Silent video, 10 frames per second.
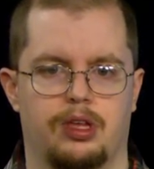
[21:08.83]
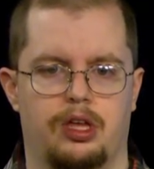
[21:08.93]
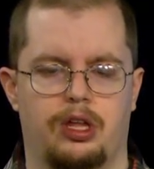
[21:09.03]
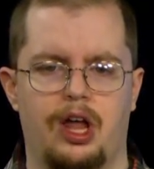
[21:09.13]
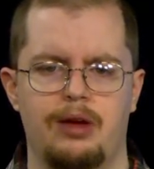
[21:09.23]

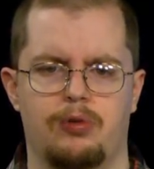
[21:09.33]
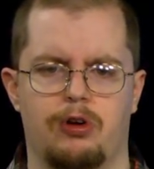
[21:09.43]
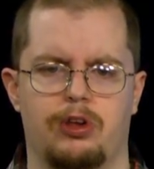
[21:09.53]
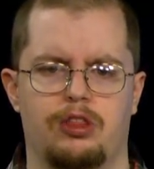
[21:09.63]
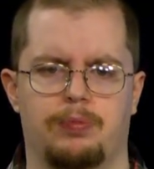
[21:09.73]

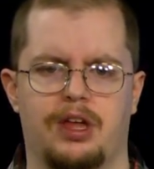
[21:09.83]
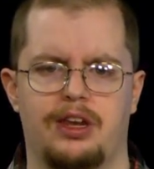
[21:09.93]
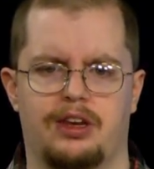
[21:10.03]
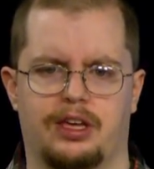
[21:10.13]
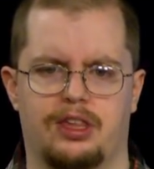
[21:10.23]
Libraries played
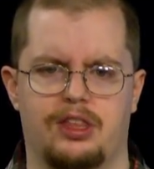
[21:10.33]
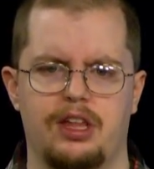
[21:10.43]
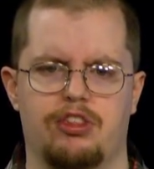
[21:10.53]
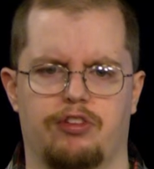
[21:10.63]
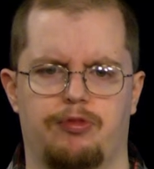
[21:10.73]
an
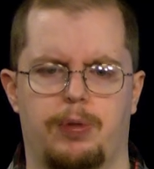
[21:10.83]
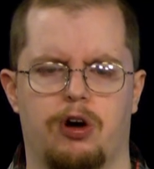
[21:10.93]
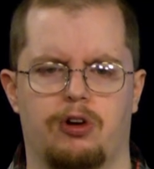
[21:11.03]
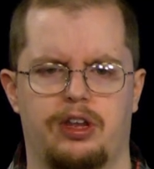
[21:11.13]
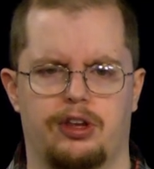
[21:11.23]
extensive
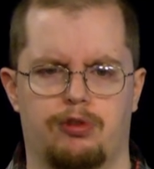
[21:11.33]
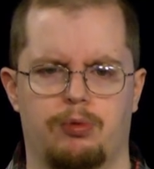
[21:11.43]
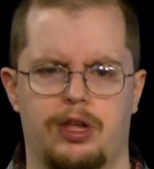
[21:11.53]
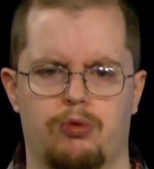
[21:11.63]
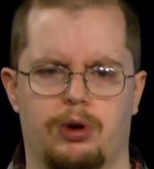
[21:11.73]
part in the
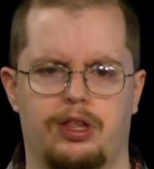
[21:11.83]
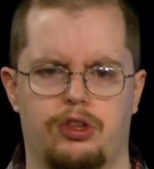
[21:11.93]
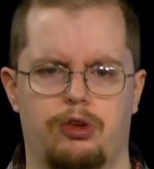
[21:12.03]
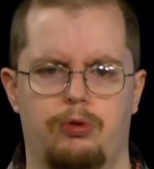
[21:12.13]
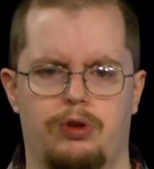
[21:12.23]

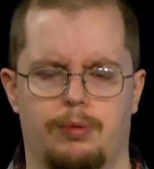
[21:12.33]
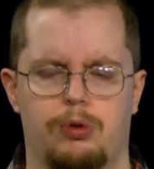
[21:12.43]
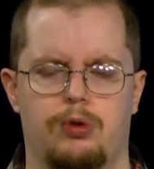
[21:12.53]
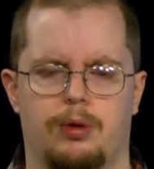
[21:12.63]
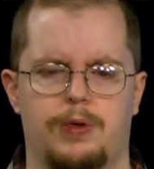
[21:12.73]
2022
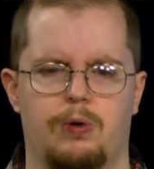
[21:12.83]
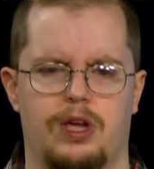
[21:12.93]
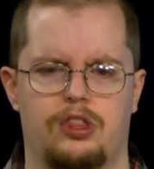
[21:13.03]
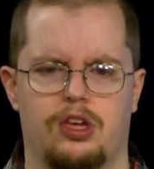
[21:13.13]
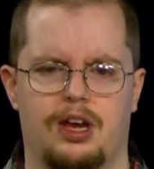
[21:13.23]

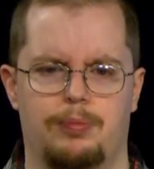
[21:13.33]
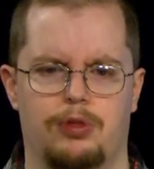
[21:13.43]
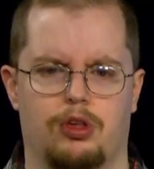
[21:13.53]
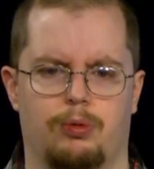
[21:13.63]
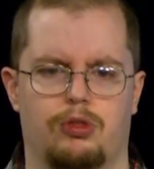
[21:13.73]
WWHEN
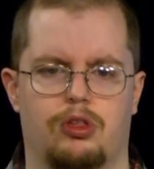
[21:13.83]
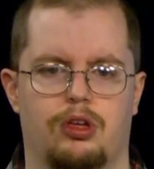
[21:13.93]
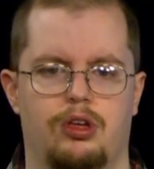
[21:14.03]
episodes.